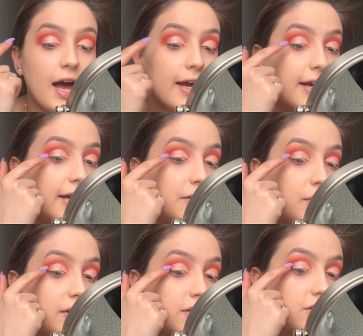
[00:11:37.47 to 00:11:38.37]
I kind of
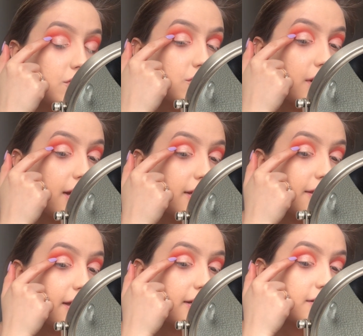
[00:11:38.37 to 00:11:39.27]
wanted to
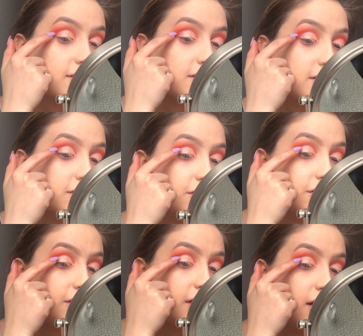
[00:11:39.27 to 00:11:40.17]
drag that
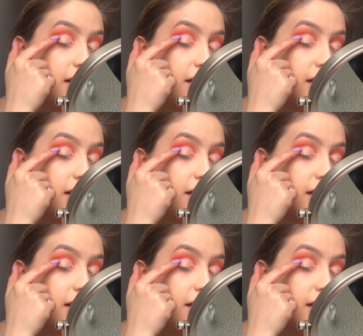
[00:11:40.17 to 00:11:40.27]
concealer